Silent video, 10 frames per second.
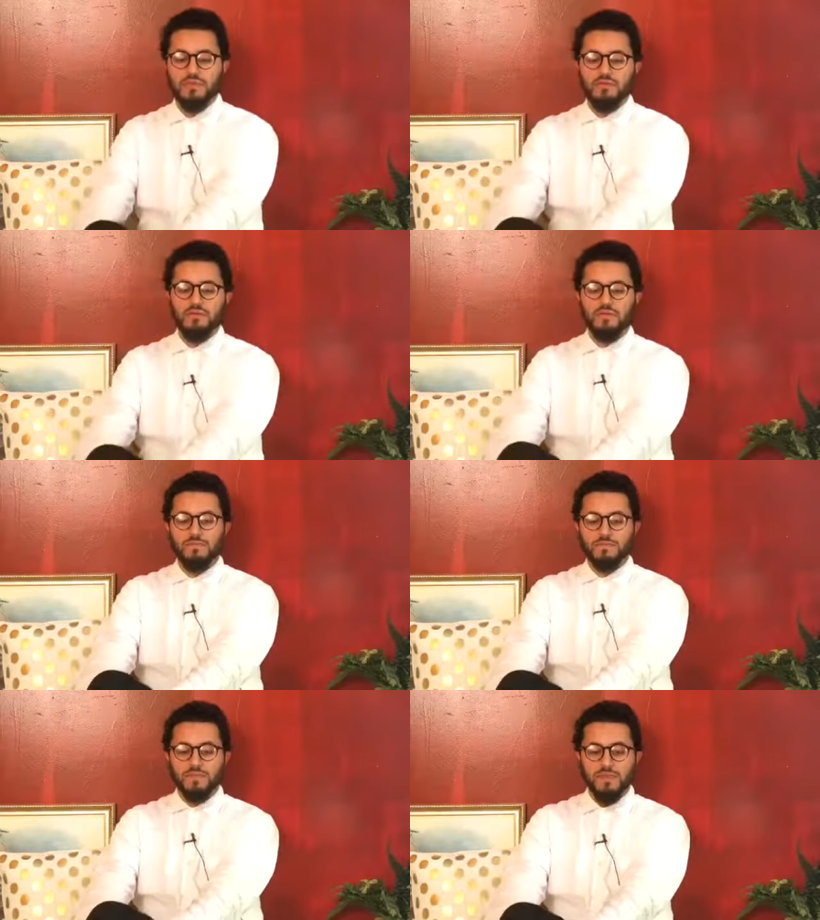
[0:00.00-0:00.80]
All right?
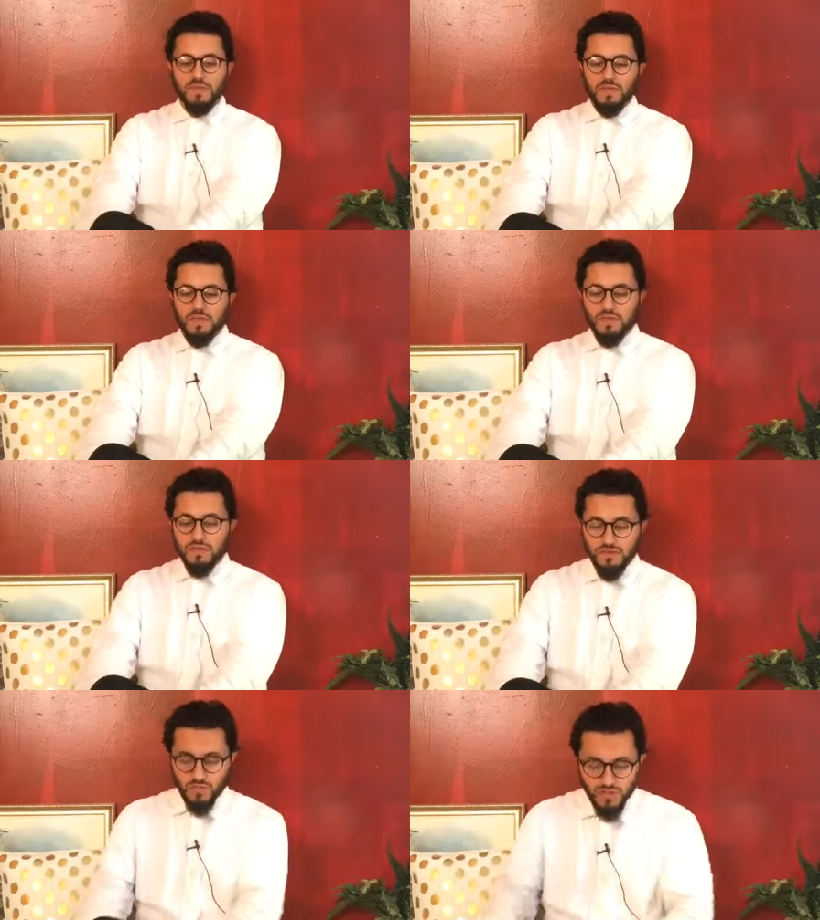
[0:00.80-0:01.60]

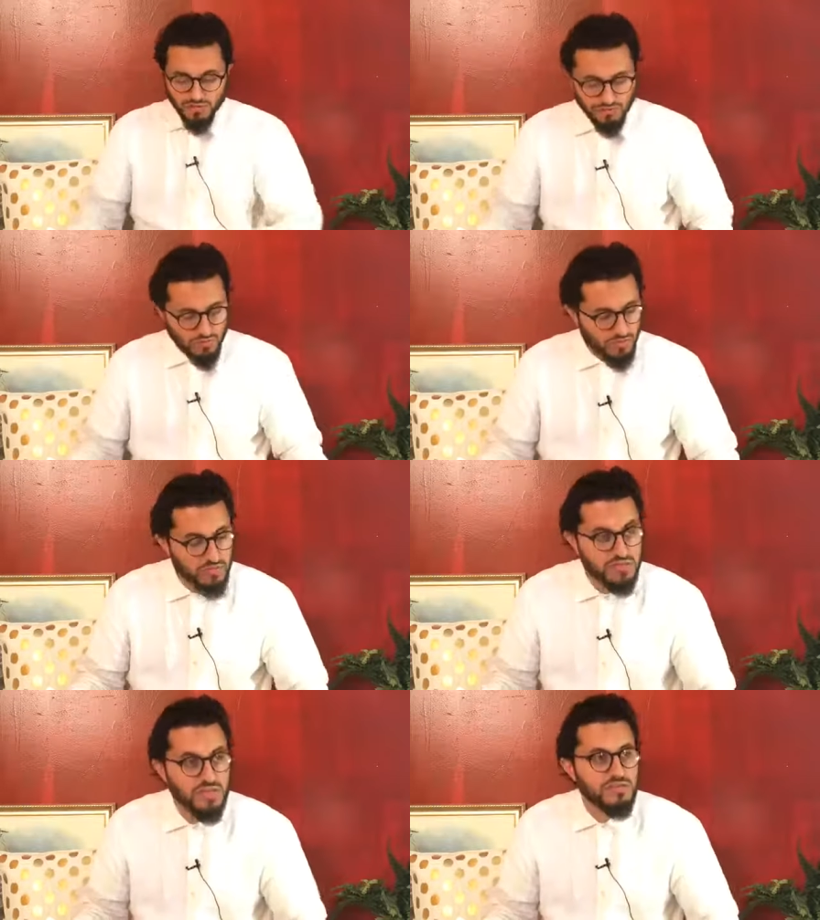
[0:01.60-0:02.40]
Do you want to read one more
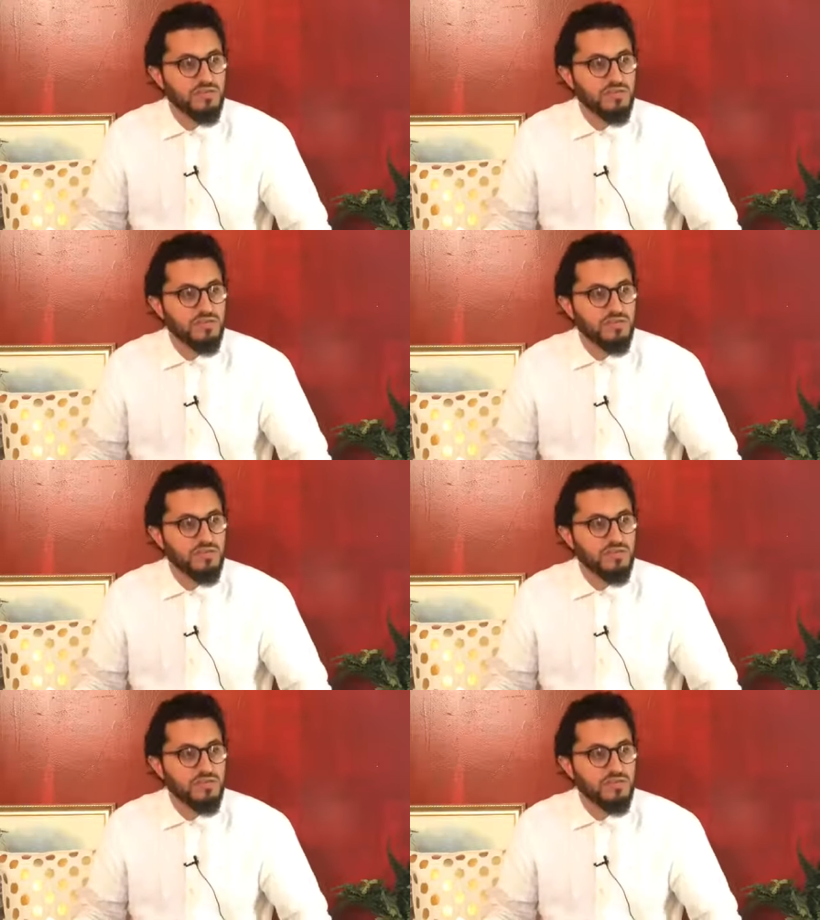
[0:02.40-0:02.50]
section